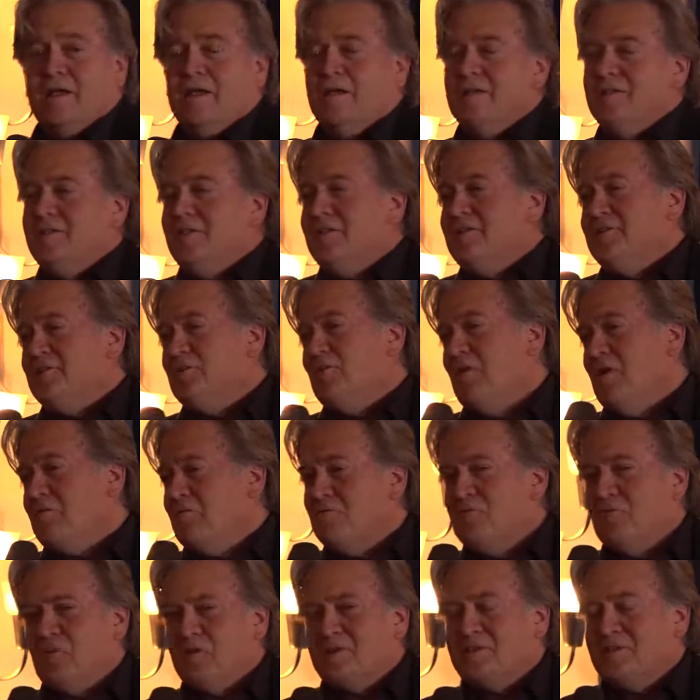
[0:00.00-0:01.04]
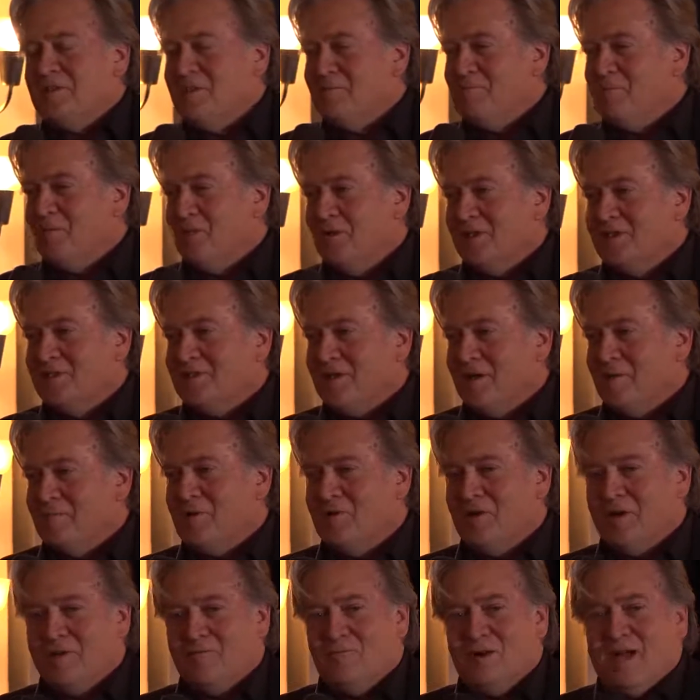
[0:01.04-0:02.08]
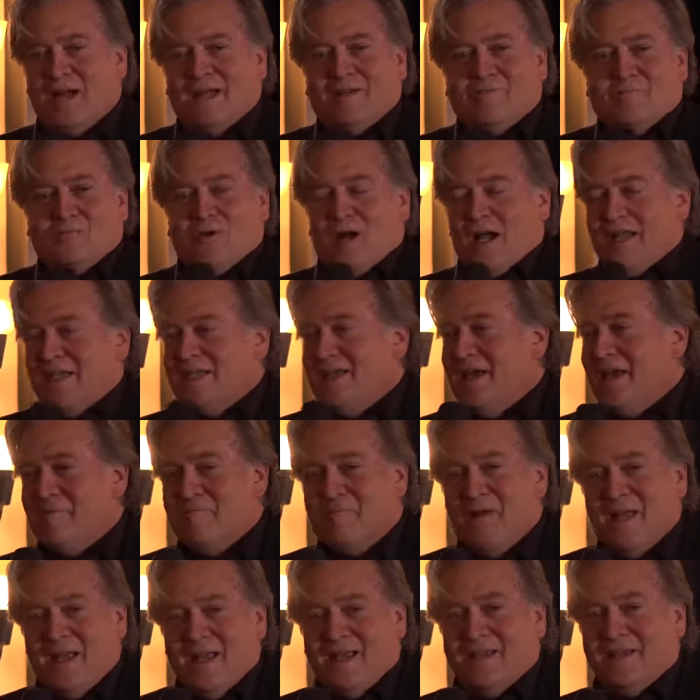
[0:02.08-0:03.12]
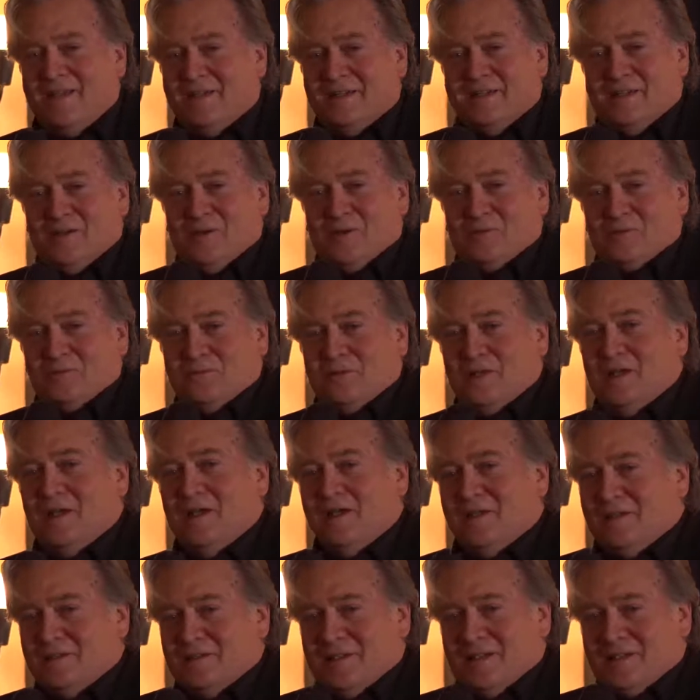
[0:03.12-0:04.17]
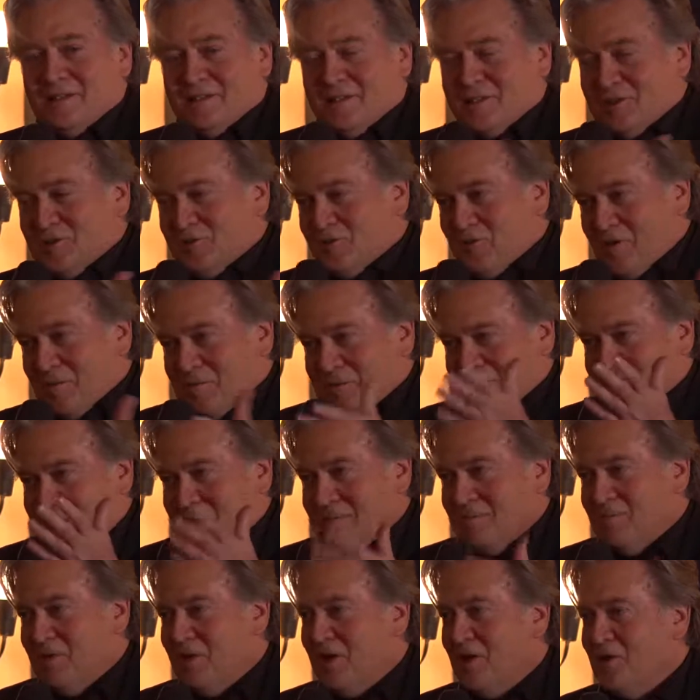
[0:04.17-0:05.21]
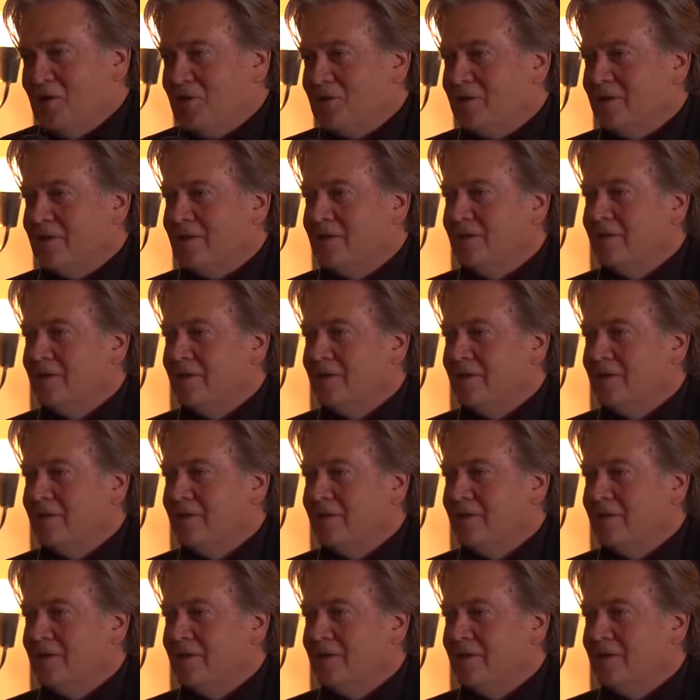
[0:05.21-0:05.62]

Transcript: She's 12 or 14 points up. Why campaign? Let Trump just implode.